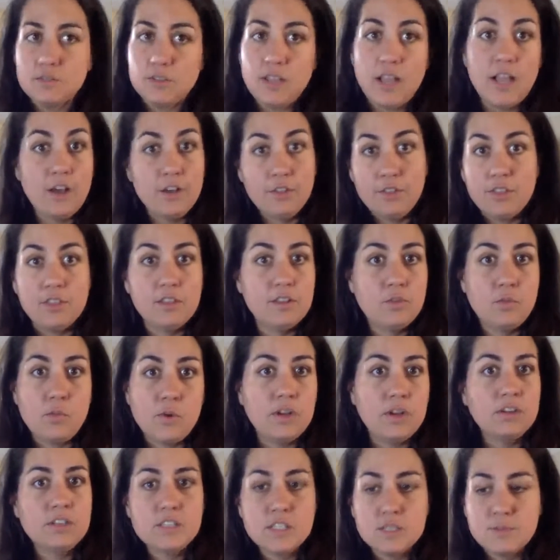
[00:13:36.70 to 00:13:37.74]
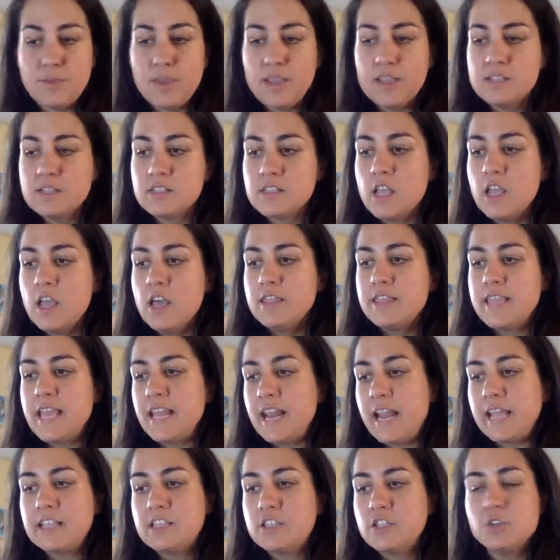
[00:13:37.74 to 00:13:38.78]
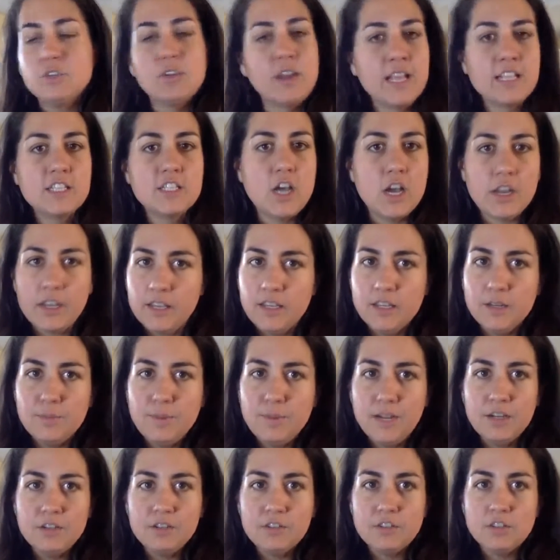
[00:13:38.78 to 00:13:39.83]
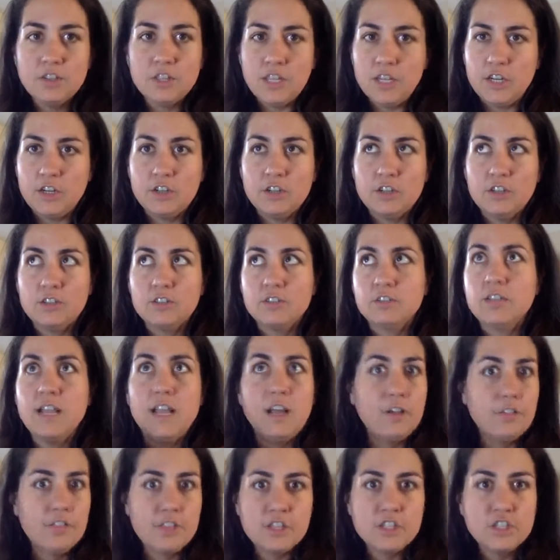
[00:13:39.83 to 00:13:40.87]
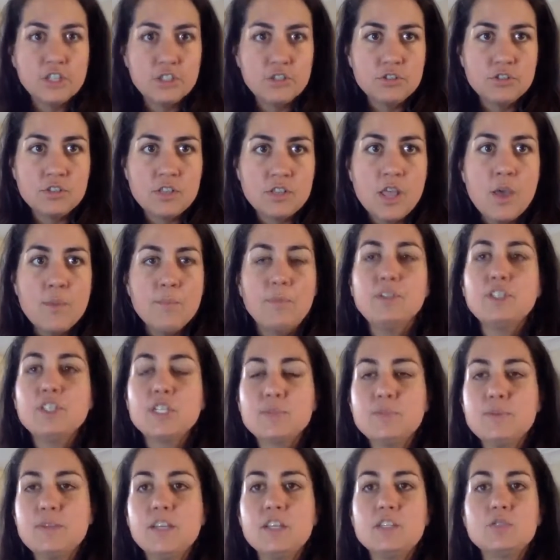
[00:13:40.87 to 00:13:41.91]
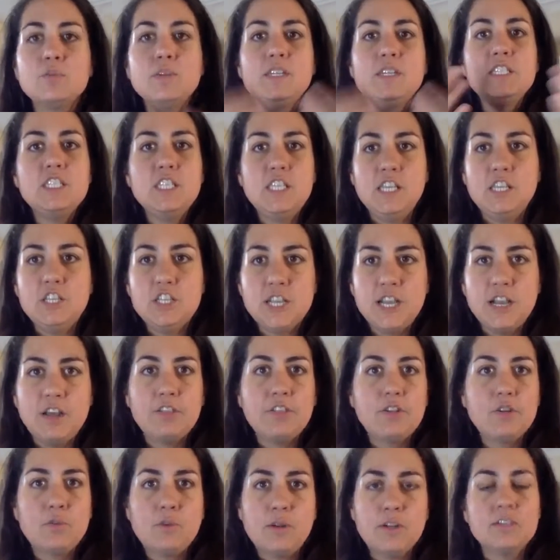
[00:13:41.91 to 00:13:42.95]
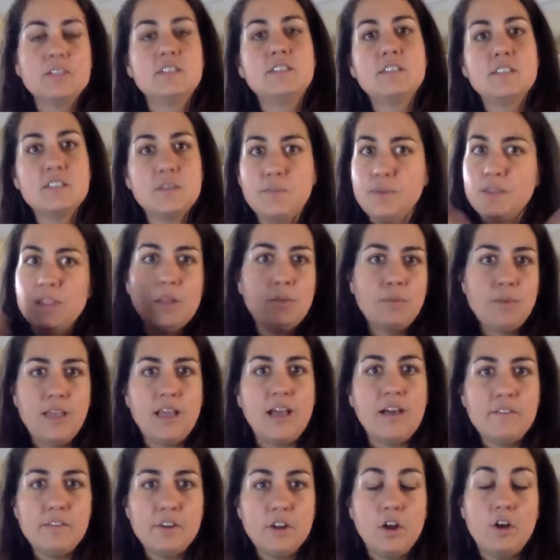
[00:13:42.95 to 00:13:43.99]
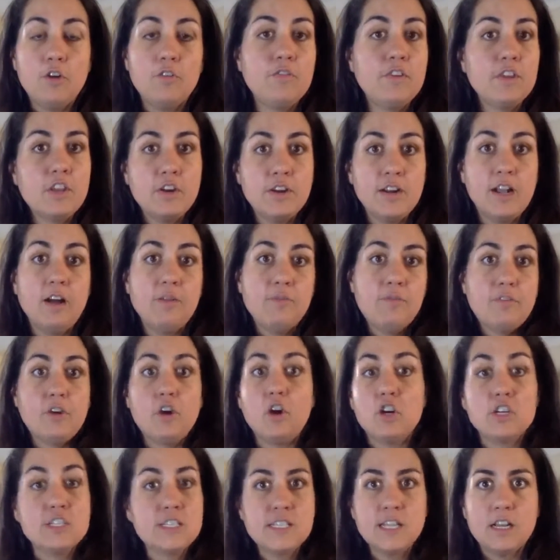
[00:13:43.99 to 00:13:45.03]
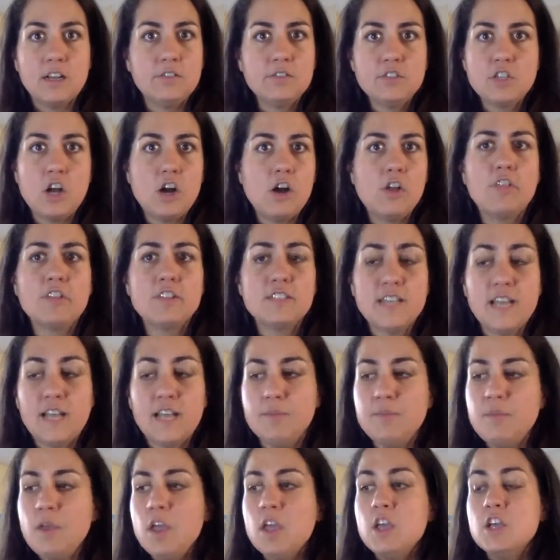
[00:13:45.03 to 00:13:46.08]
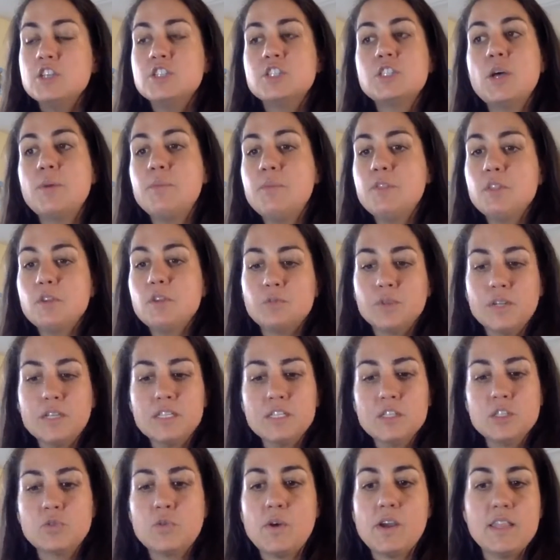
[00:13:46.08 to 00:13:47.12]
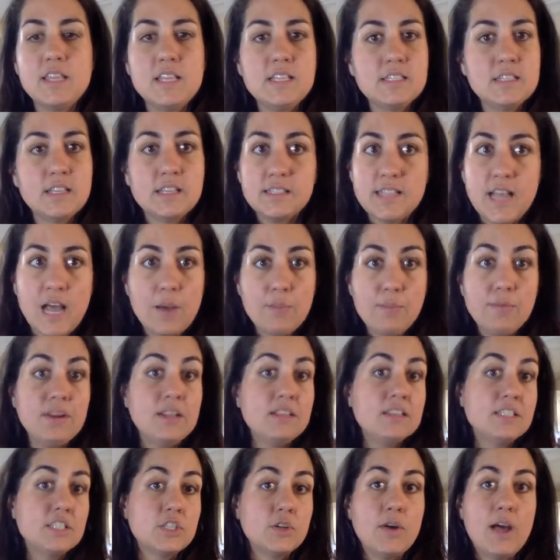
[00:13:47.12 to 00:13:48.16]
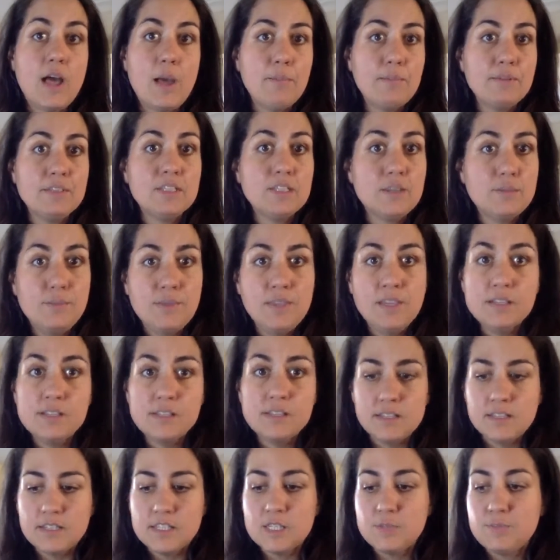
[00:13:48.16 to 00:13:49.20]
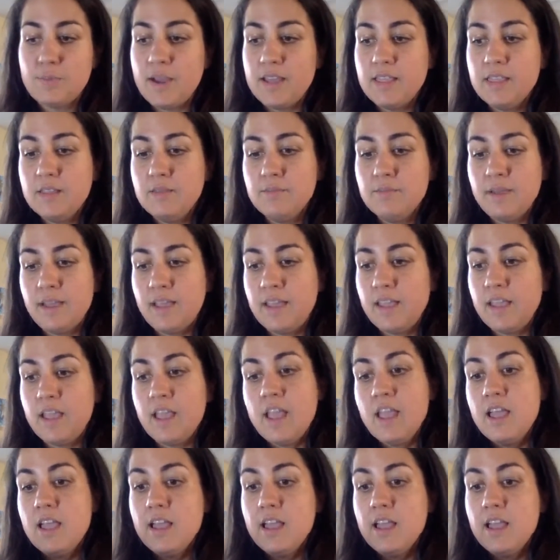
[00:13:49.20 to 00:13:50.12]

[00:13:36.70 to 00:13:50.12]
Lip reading: health and wellness space. They don't like talking about their health issues. But just because we teach health and wellness doesn't mean that we have it all figured out for ourselves all the time. Some of the reasons why these things happen and still happen to me is that despite that my